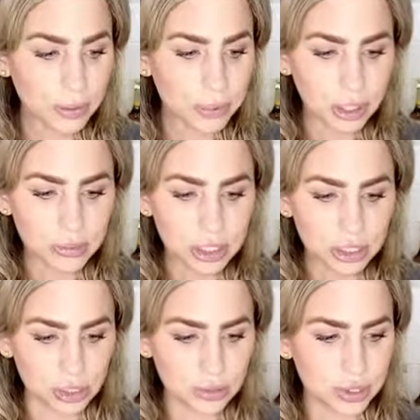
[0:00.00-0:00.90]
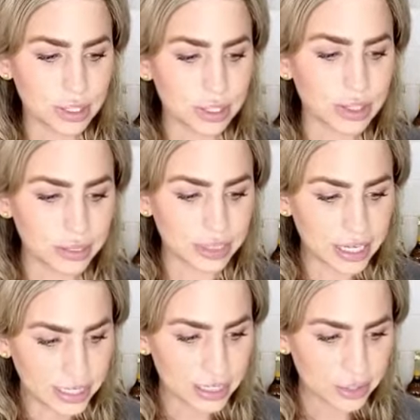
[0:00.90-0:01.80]
pretty much use
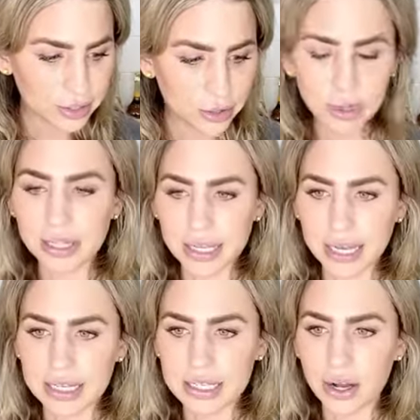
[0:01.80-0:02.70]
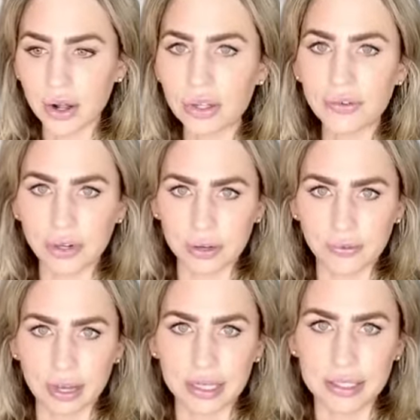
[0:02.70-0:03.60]
these 3 things all over your
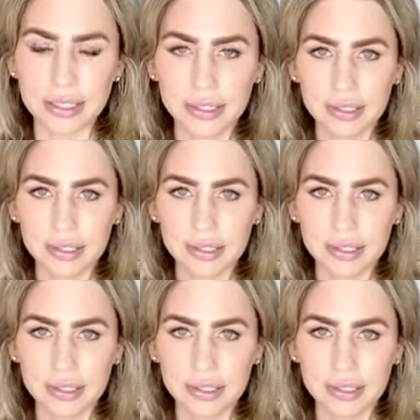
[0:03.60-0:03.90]
face.